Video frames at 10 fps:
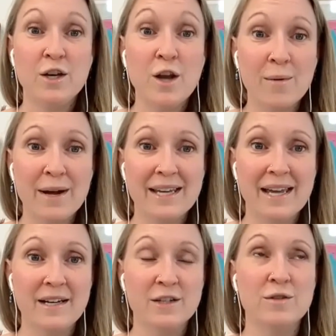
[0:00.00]
No, I
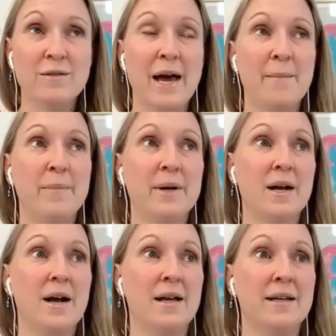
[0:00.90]
cannot do that
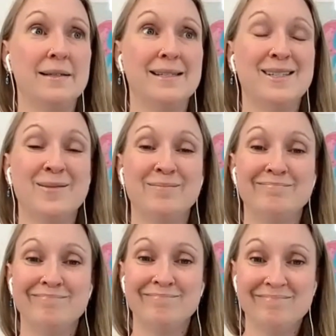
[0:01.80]
because